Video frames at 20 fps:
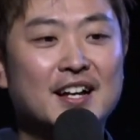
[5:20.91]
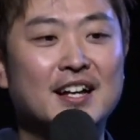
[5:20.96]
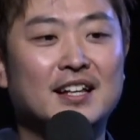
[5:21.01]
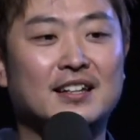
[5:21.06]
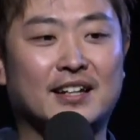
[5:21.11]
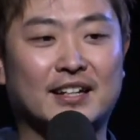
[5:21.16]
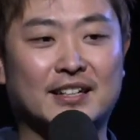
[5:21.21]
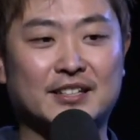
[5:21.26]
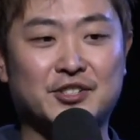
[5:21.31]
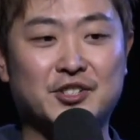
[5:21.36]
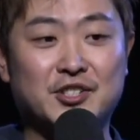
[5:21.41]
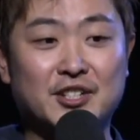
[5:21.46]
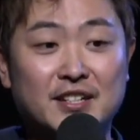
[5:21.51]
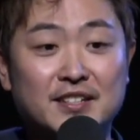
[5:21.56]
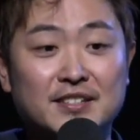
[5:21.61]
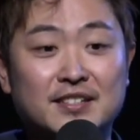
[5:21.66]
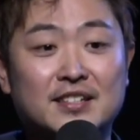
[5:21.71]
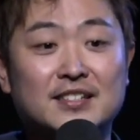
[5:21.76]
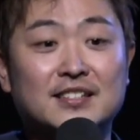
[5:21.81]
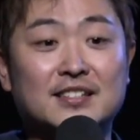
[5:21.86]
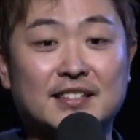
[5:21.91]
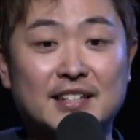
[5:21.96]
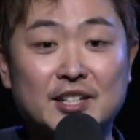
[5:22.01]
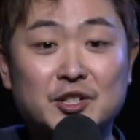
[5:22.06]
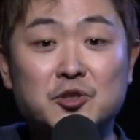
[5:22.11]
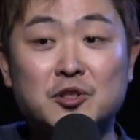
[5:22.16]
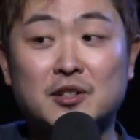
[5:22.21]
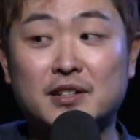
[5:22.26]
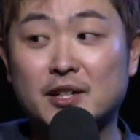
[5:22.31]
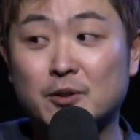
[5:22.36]
like Jesus
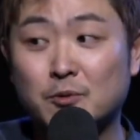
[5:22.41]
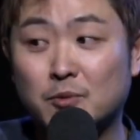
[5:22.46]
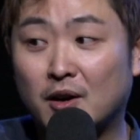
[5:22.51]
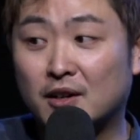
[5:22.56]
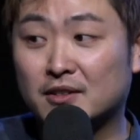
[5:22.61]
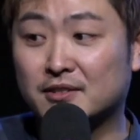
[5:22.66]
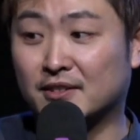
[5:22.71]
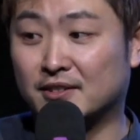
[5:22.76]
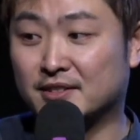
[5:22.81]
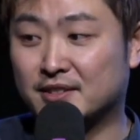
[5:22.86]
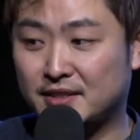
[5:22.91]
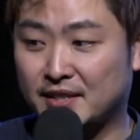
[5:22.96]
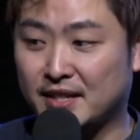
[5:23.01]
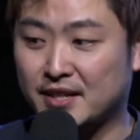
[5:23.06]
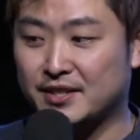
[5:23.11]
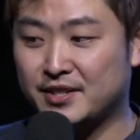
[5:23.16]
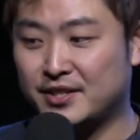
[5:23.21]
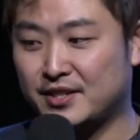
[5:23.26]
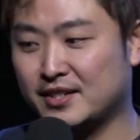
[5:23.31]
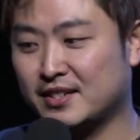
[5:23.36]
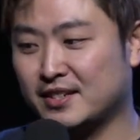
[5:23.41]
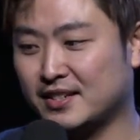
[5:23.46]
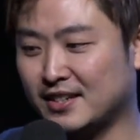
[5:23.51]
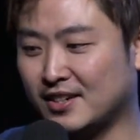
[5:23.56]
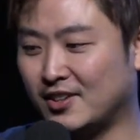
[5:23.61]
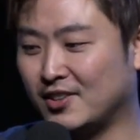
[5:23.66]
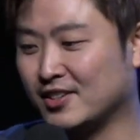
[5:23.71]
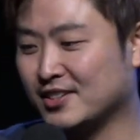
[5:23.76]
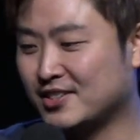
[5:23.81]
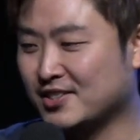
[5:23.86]
literally walked on stage.
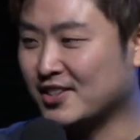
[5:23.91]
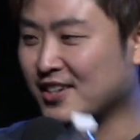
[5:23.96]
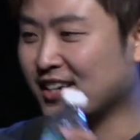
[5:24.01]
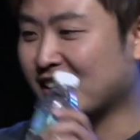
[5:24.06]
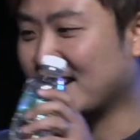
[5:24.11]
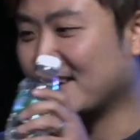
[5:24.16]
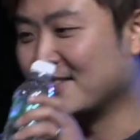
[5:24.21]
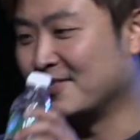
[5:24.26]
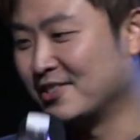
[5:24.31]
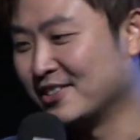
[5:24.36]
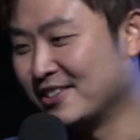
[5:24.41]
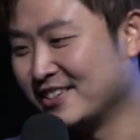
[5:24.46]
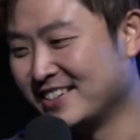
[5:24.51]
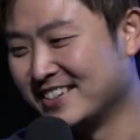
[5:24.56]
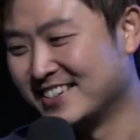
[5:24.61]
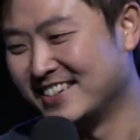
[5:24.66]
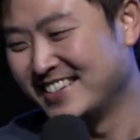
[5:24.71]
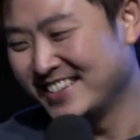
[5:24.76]
Oh, it's okay. I have water here.